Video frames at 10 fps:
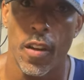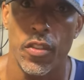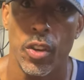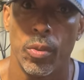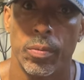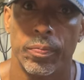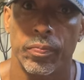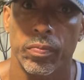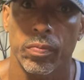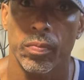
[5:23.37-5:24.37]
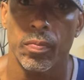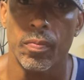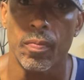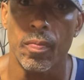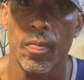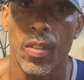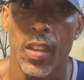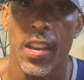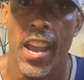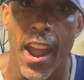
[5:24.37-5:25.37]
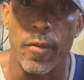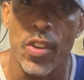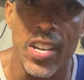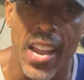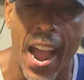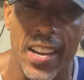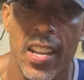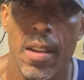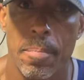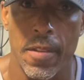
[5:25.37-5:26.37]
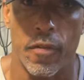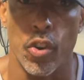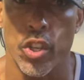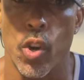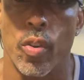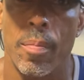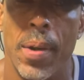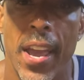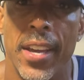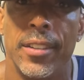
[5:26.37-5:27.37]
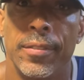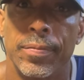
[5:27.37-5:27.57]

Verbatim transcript: of you every night before you go to bed,